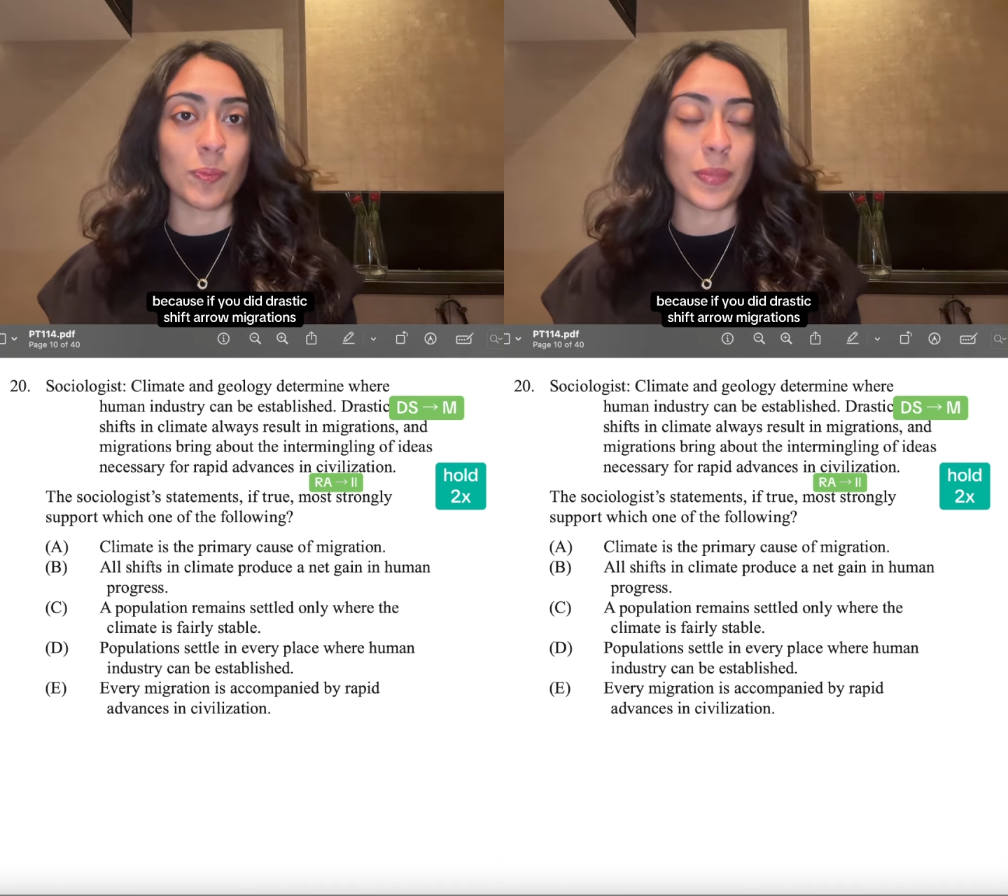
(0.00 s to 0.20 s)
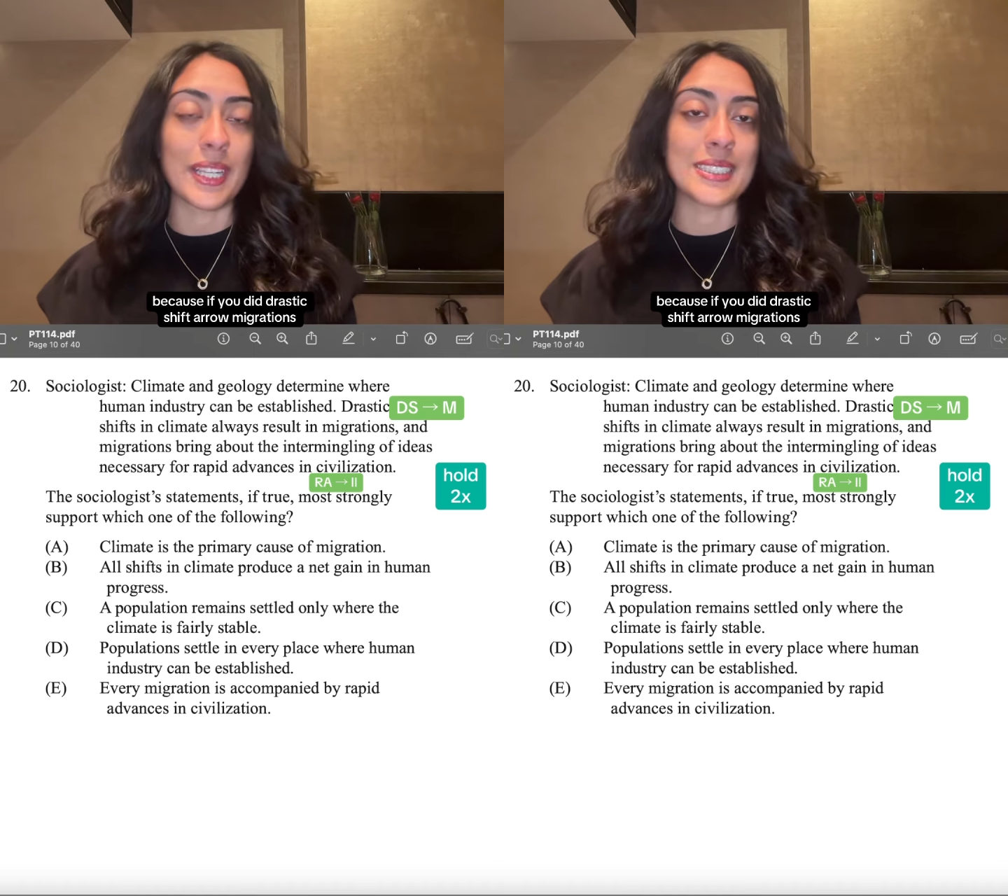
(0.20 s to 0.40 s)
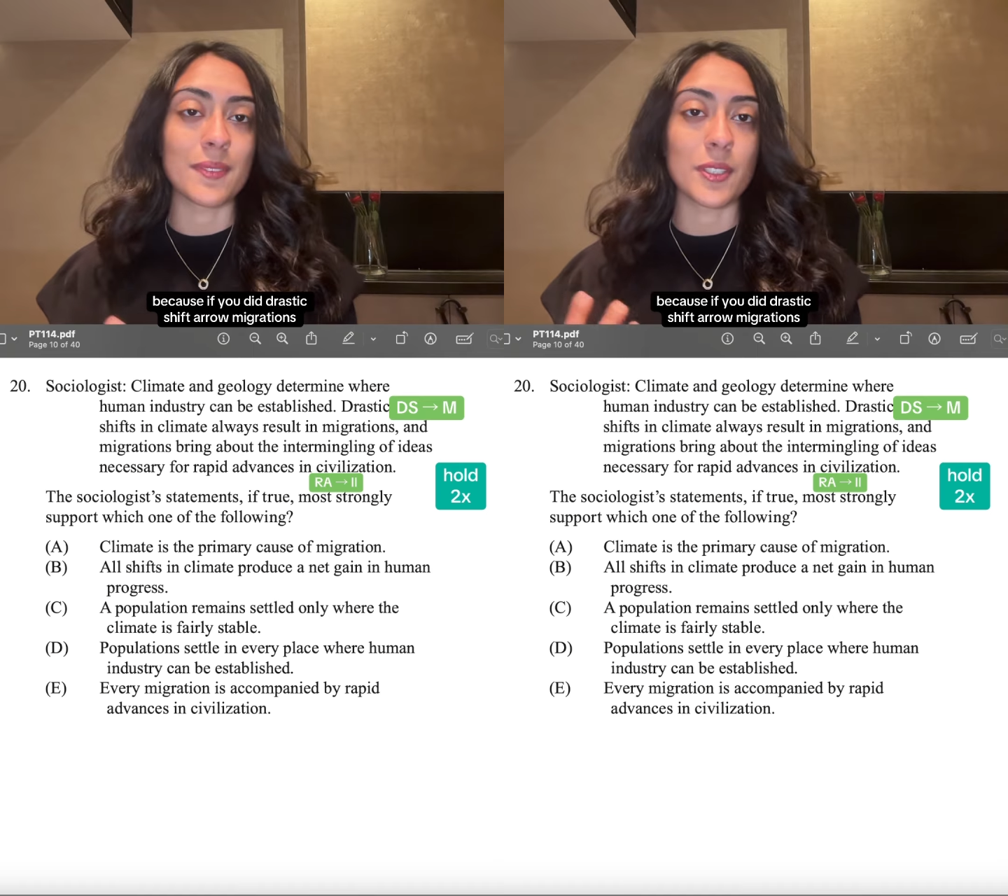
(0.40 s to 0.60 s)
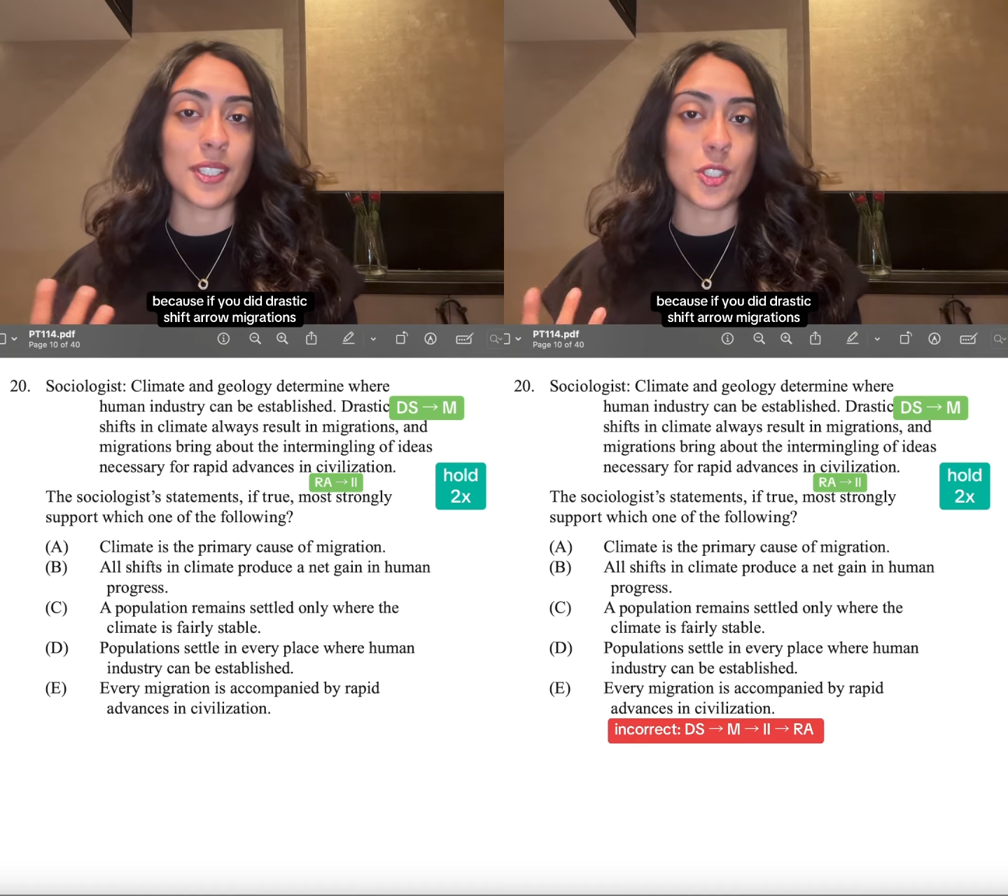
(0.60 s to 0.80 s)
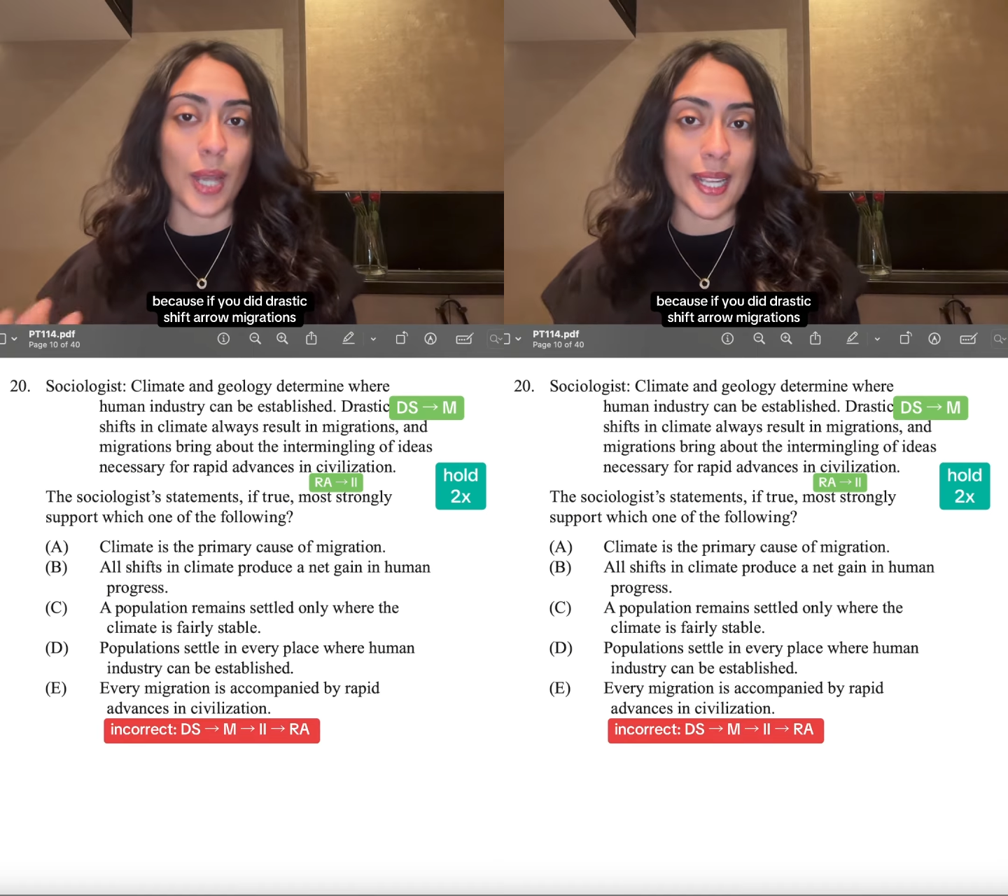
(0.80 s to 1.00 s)
Because if you
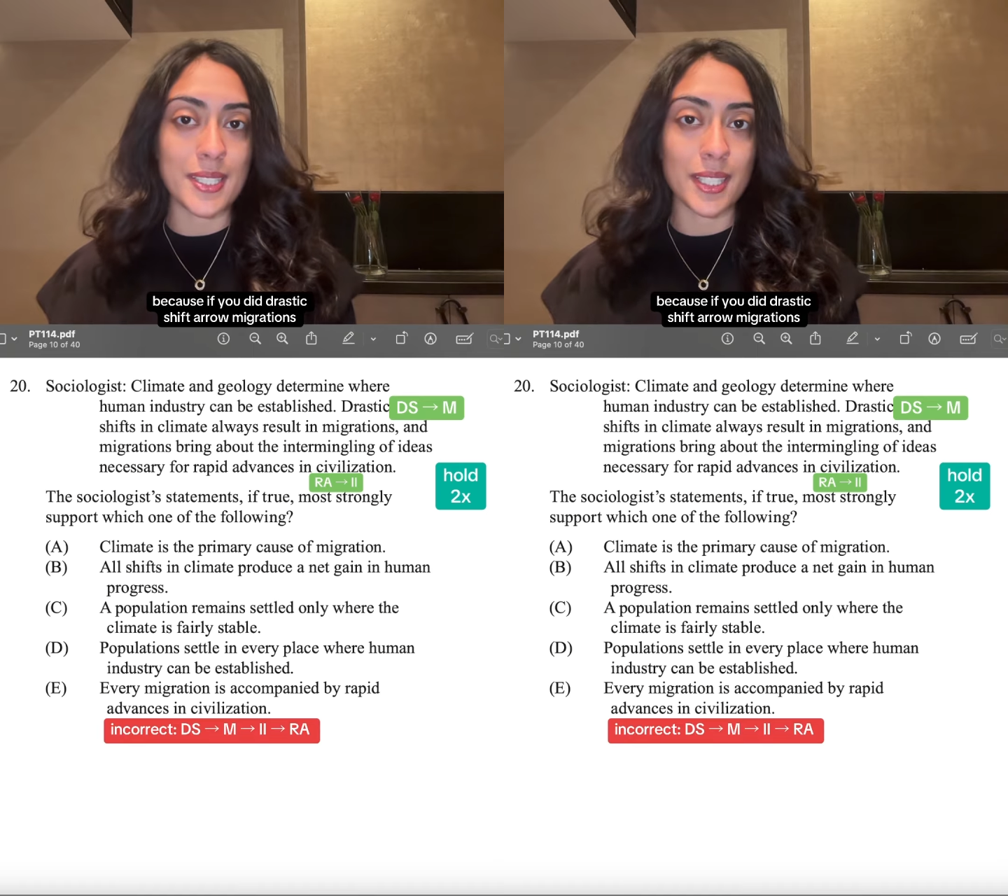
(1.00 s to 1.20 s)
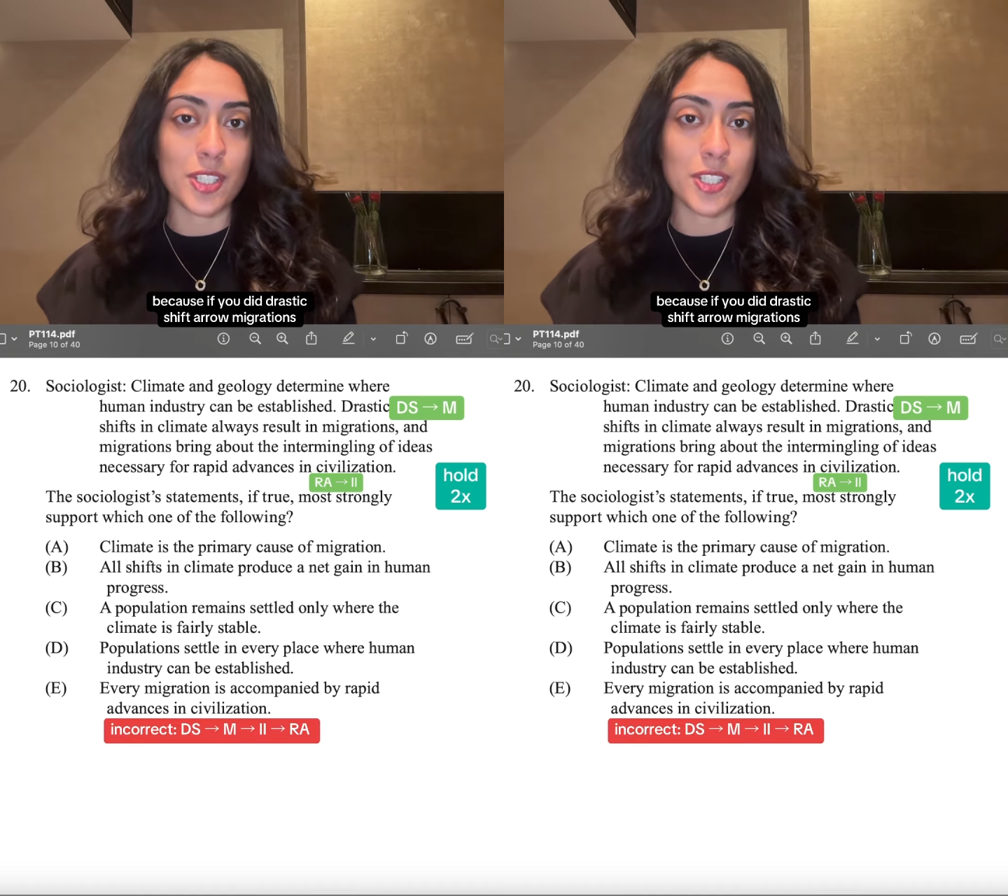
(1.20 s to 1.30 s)
did drastic